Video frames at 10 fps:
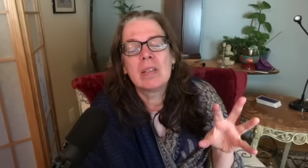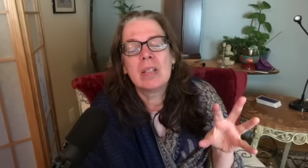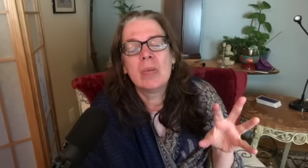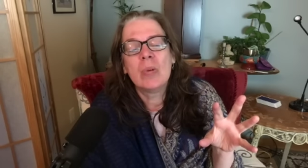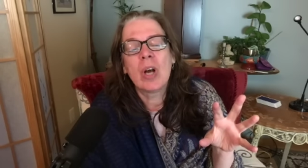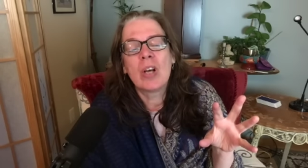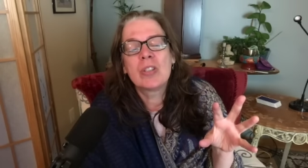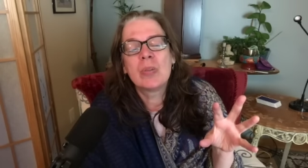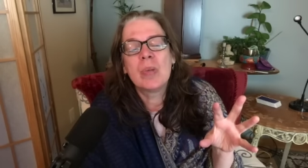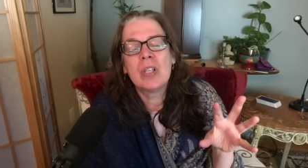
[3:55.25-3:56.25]
it would
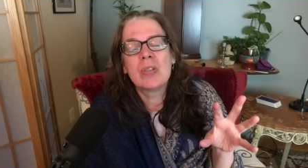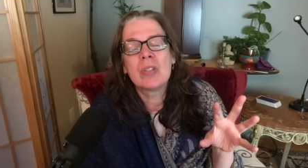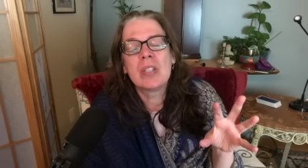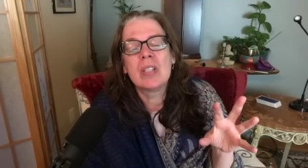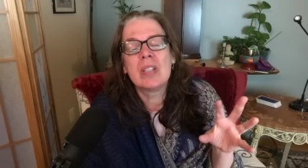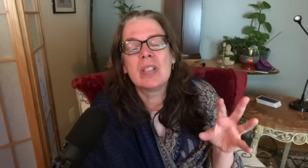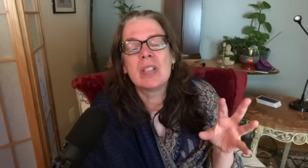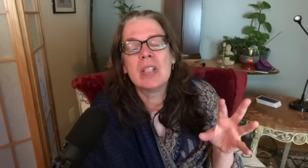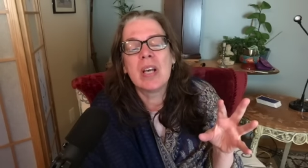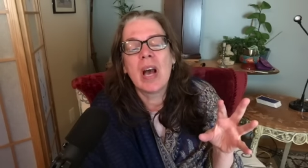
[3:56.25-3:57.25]
also be interesting to
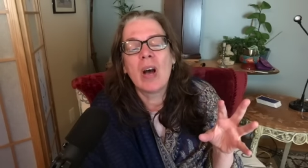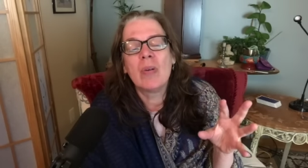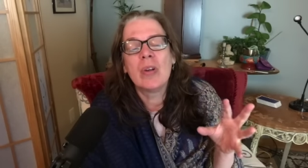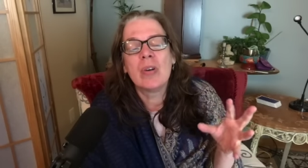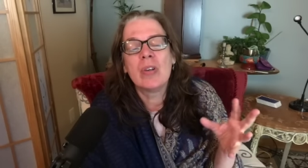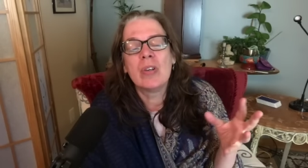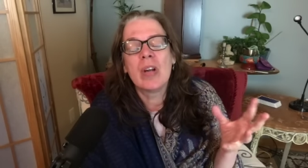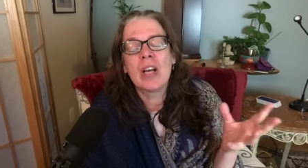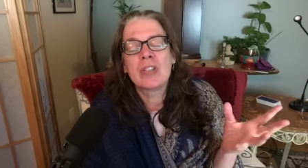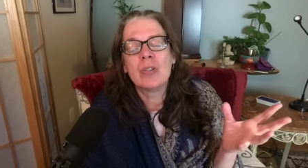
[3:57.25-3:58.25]
see how their
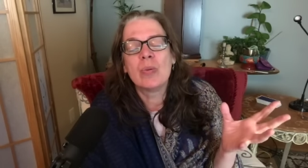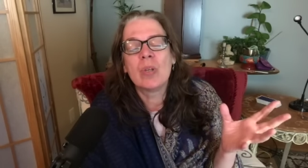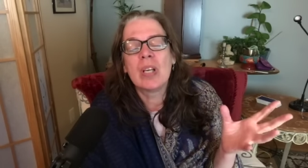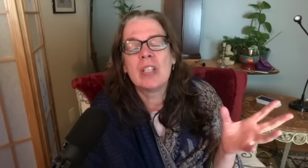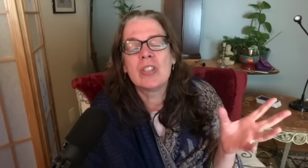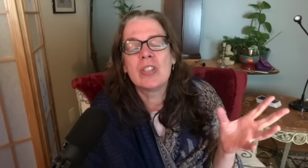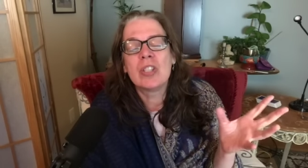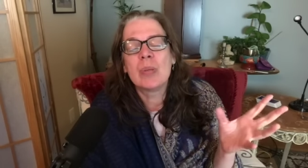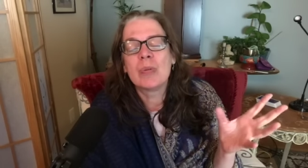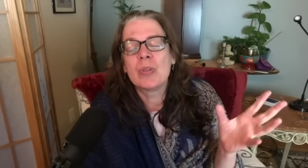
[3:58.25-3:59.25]
international
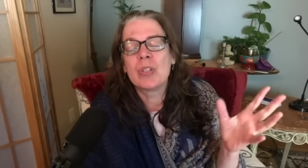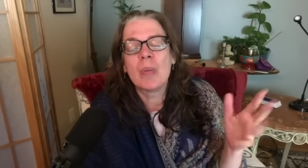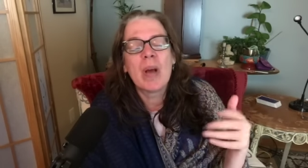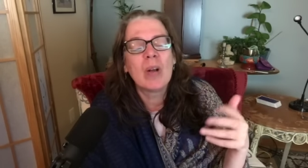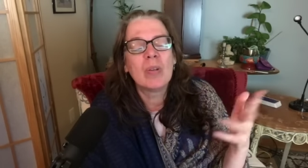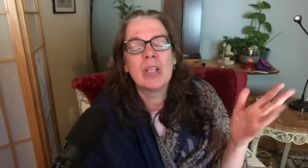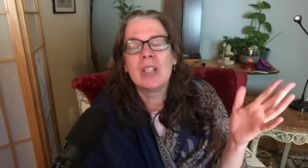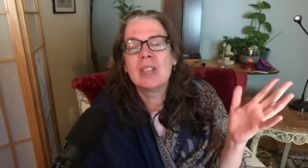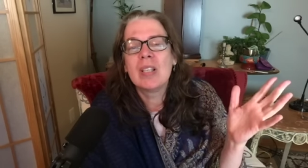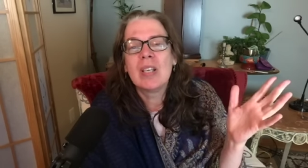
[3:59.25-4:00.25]
relationships are somehow
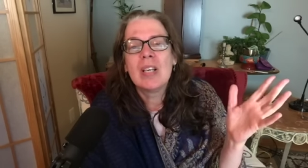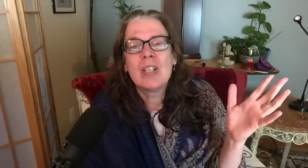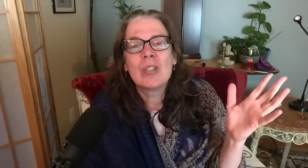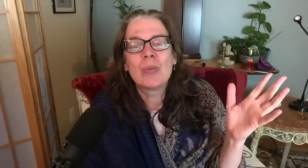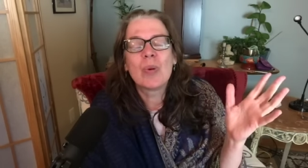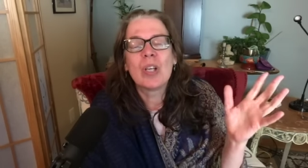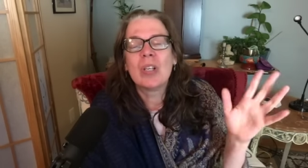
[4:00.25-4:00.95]
linked to